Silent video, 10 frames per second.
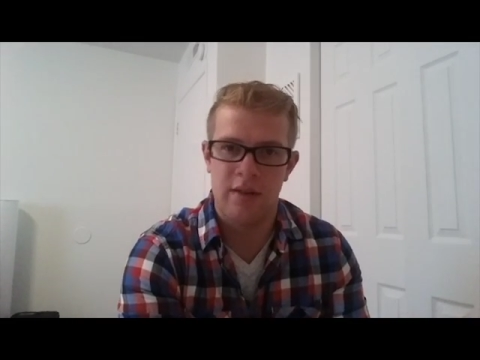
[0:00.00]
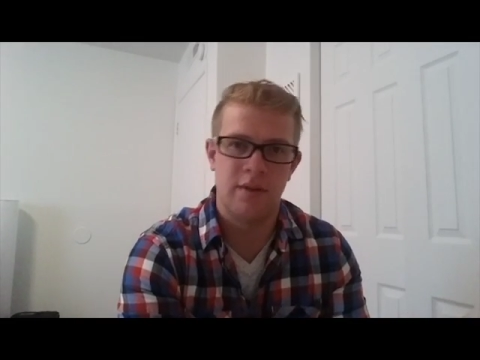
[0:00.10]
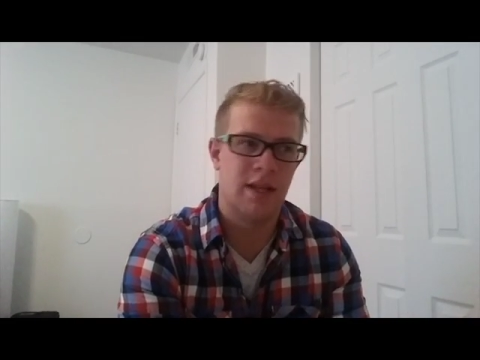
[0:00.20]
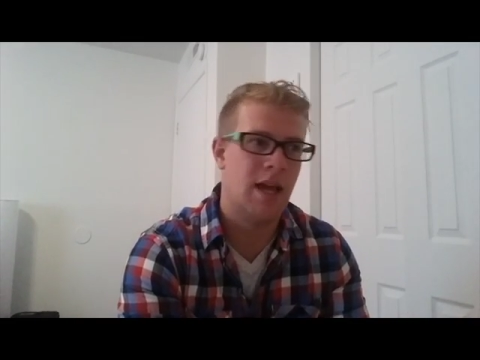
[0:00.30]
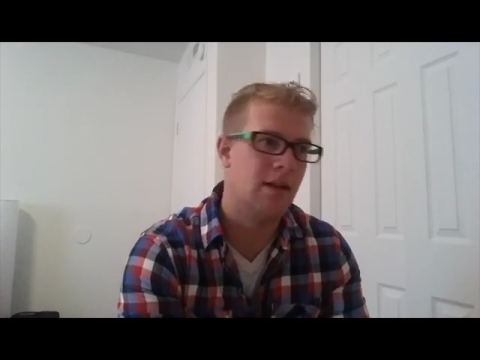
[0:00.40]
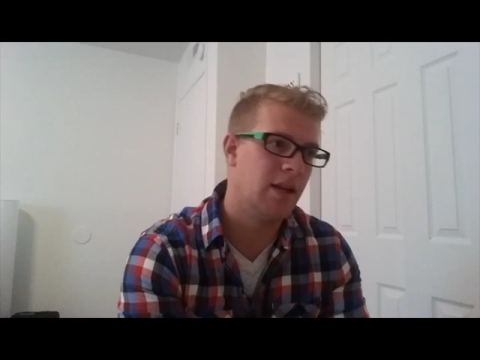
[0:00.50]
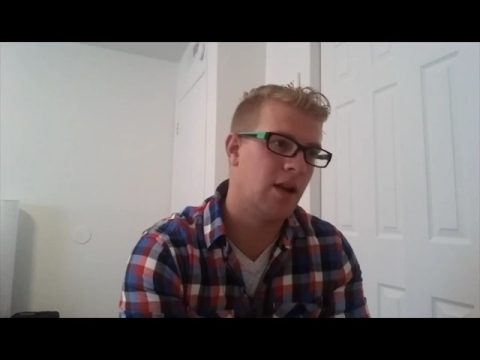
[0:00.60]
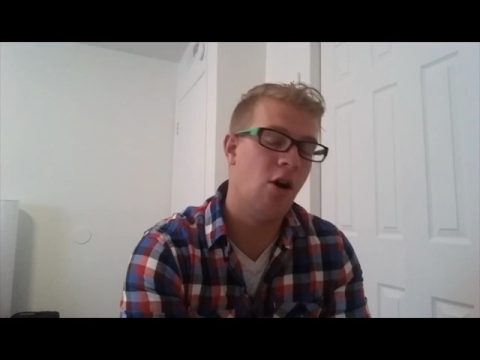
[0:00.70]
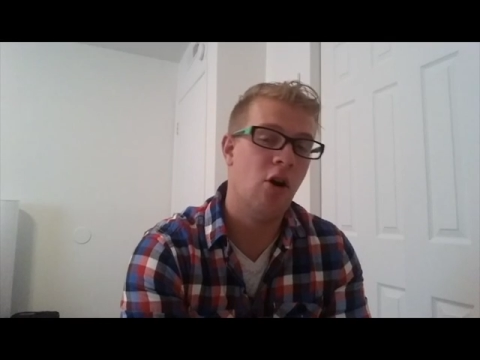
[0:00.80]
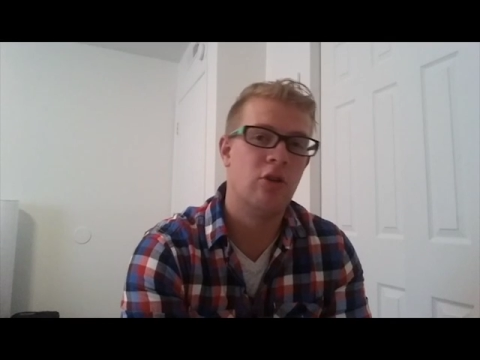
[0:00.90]
Not even 10,
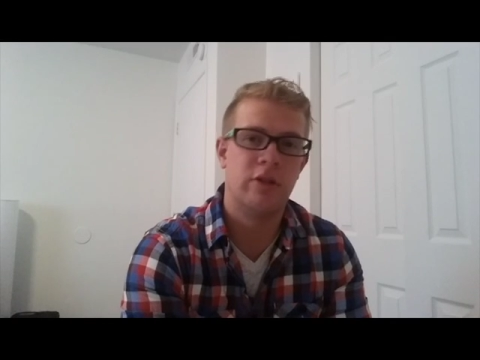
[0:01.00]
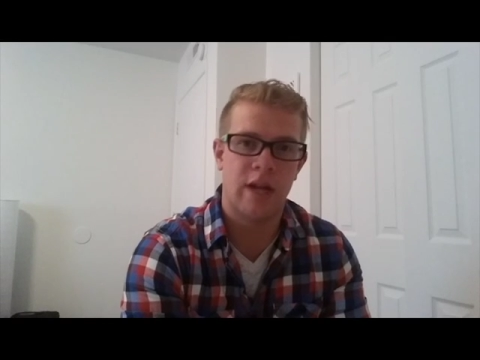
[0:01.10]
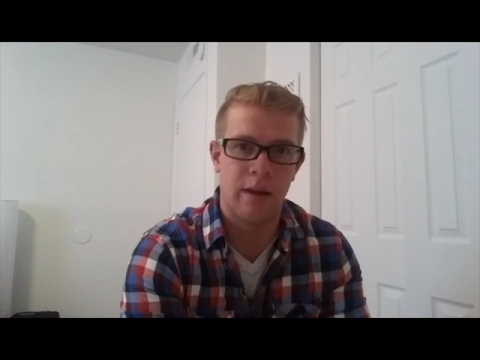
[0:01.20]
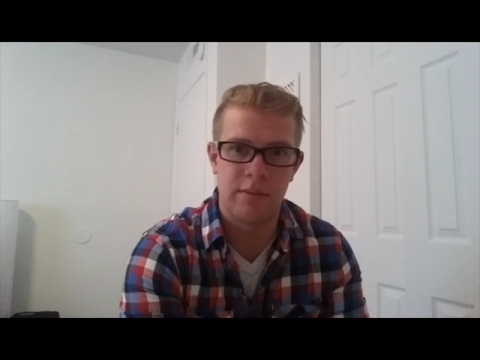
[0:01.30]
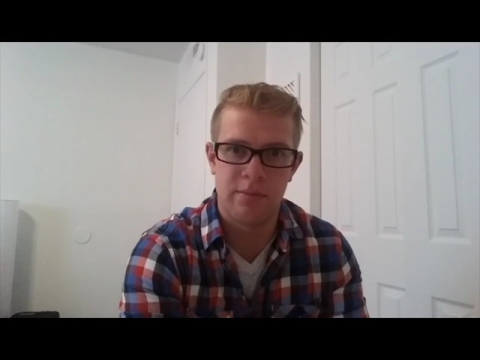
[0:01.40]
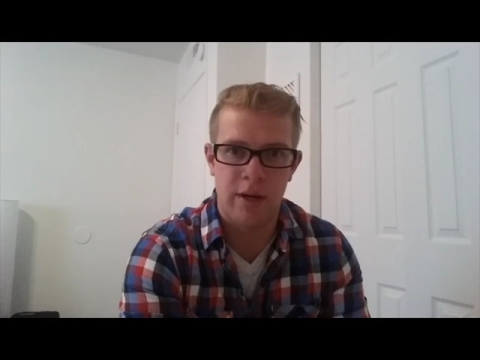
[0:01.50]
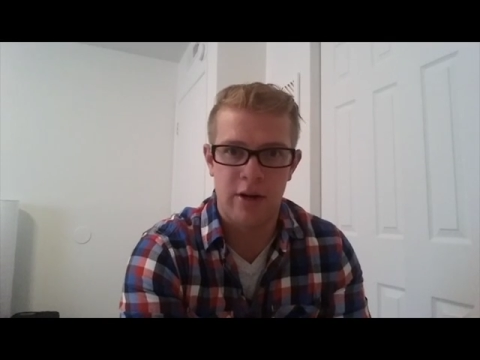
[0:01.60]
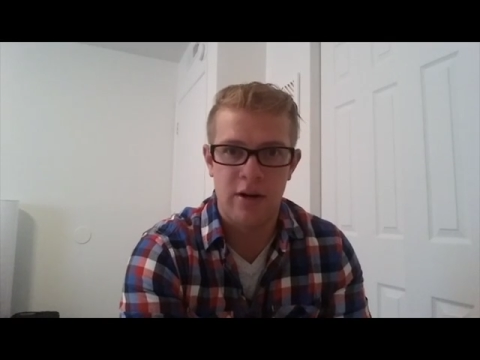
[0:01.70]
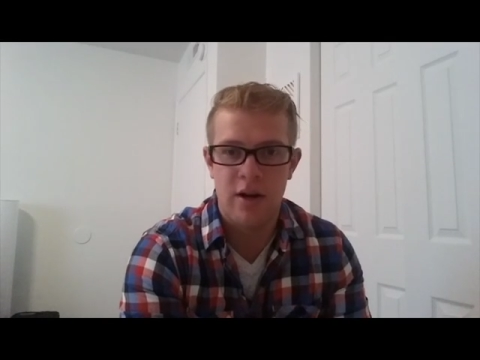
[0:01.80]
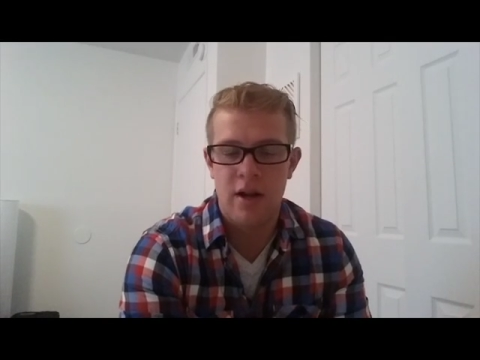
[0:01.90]
like 100 times
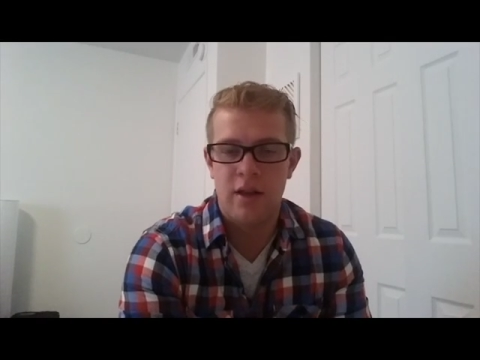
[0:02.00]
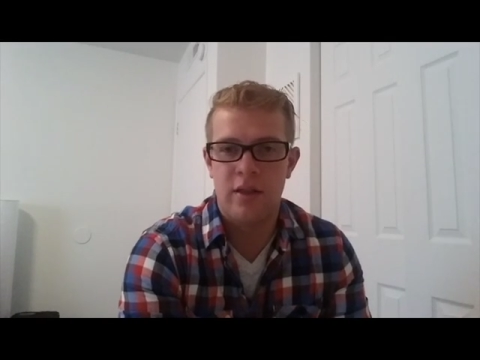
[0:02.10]
better